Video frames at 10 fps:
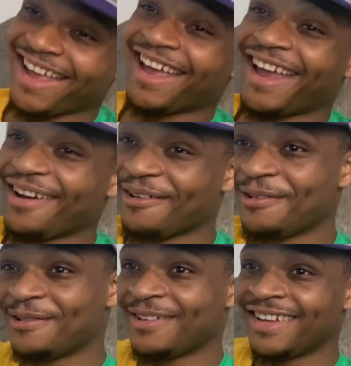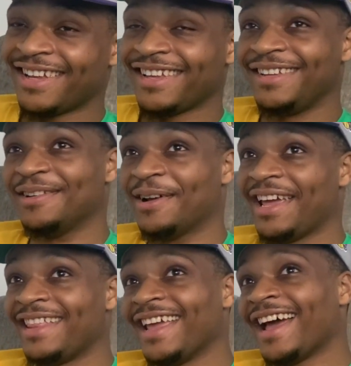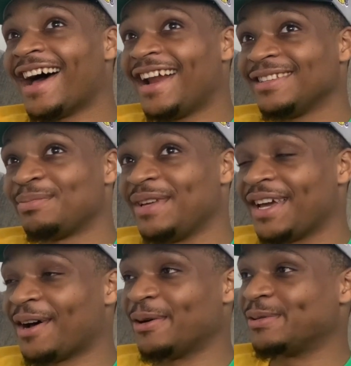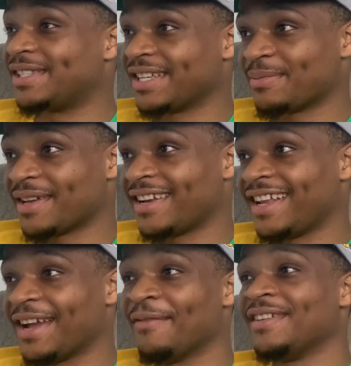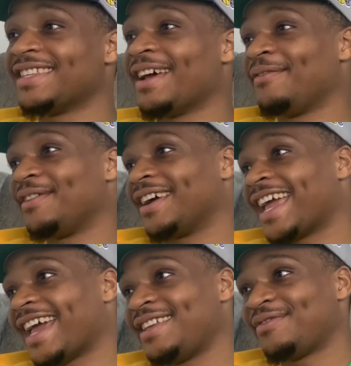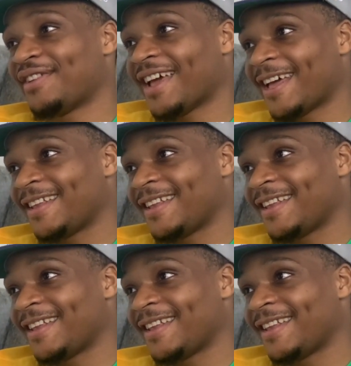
and Harold. They could honestly be co-6 man of the year. If it's ever a case for that,